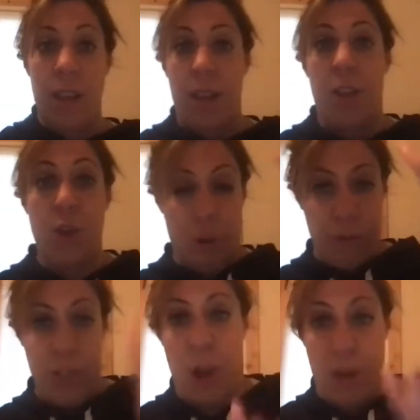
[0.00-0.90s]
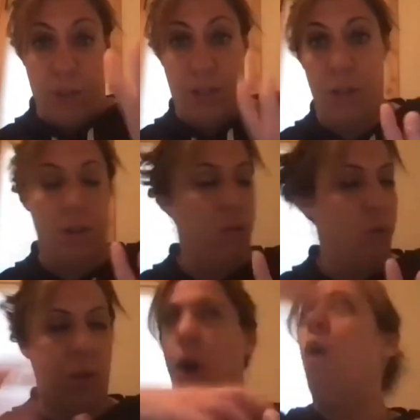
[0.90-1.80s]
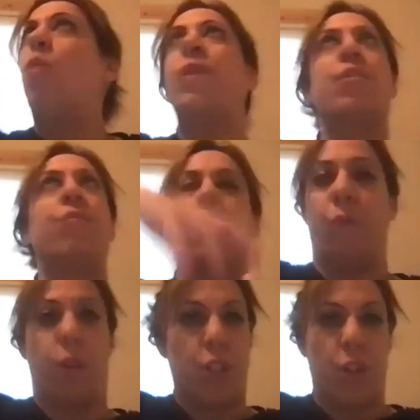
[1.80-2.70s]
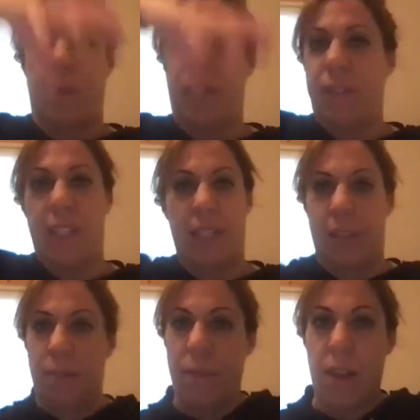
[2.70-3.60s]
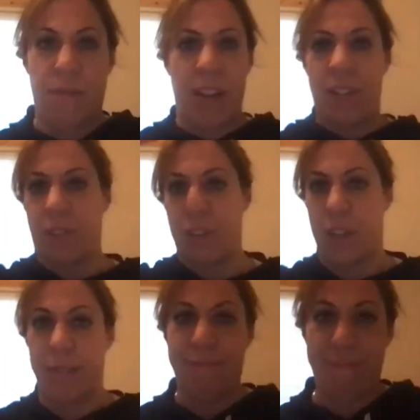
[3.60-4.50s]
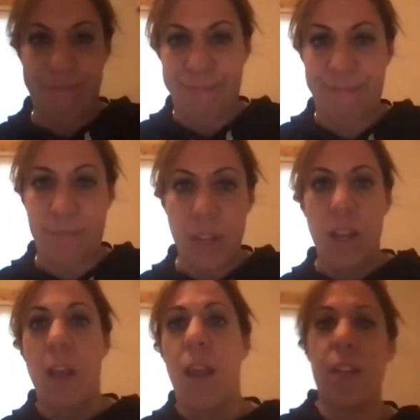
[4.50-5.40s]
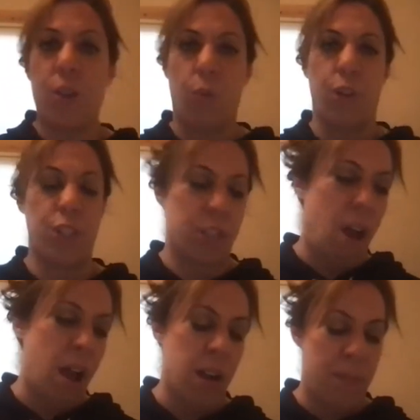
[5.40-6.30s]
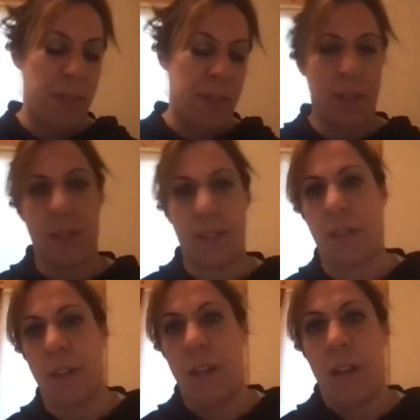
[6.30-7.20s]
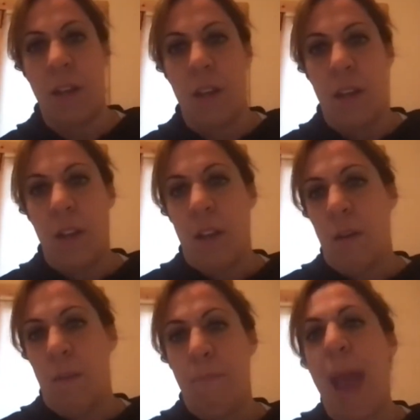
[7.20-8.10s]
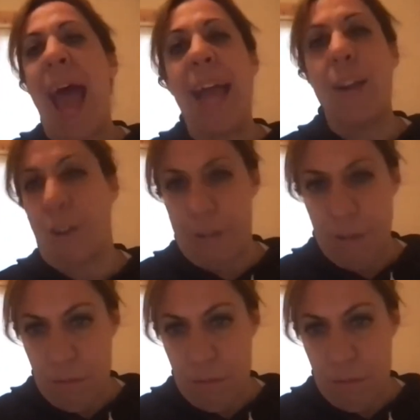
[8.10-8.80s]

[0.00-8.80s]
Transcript: your results will always reinforce your belief system and vice versa and so we're just caught up in this pattern.